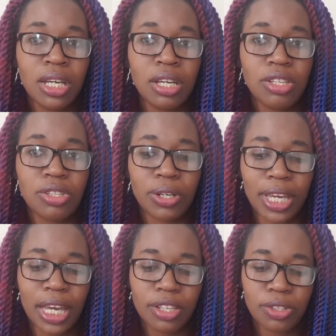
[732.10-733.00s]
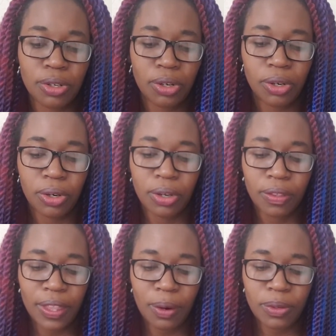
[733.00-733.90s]
So yeah, so
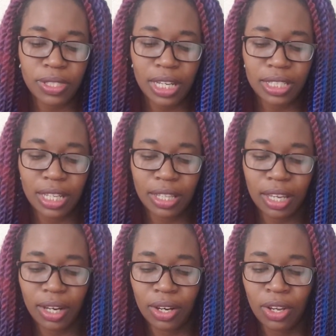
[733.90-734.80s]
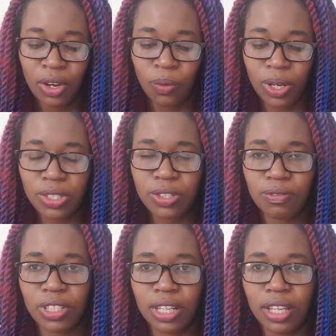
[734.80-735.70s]
that was that. And then once
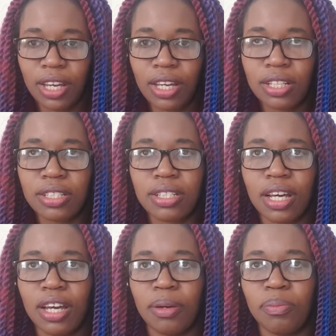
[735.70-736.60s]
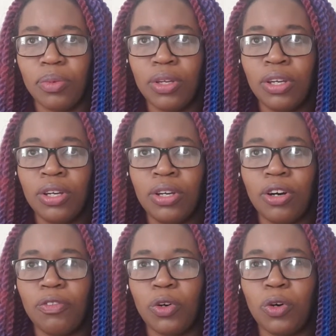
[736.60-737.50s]
you've done that,
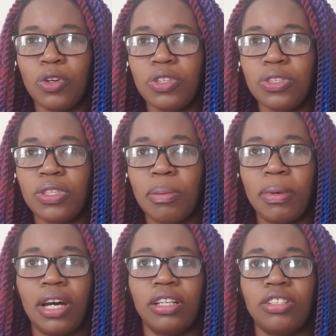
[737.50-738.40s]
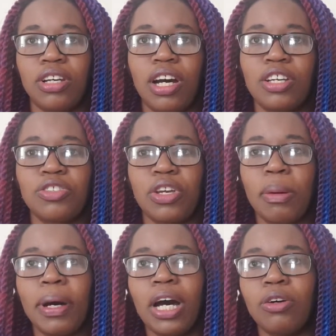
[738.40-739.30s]
of course, they might ask you
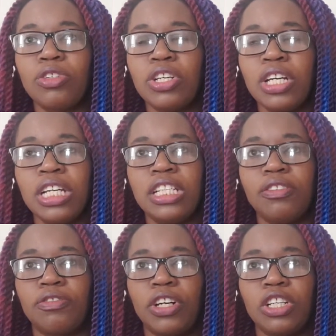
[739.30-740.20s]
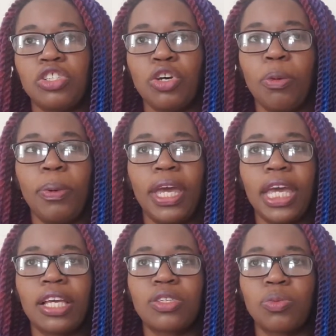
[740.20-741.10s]
about different
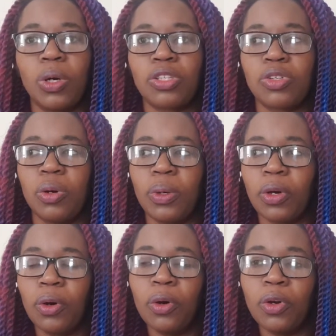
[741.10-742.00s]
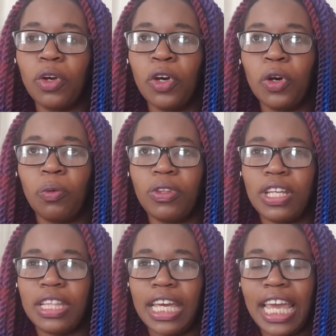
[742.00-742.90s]
topics, what's going on
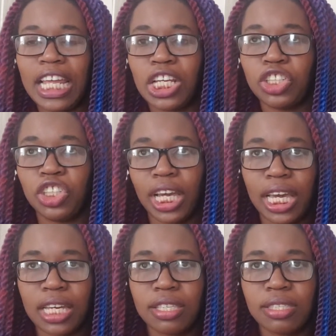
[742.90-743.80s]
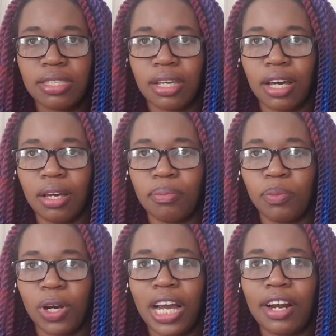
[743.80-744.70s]
within the NHS,
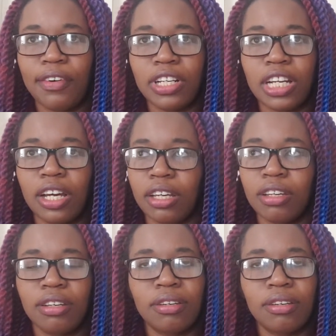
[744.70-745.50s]
current, like